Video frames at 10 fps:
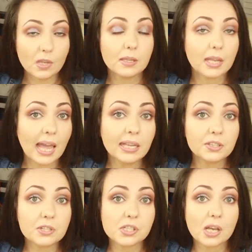the
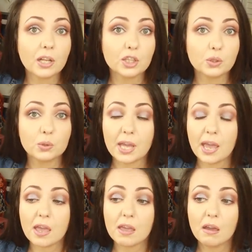end result
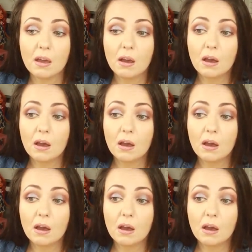today.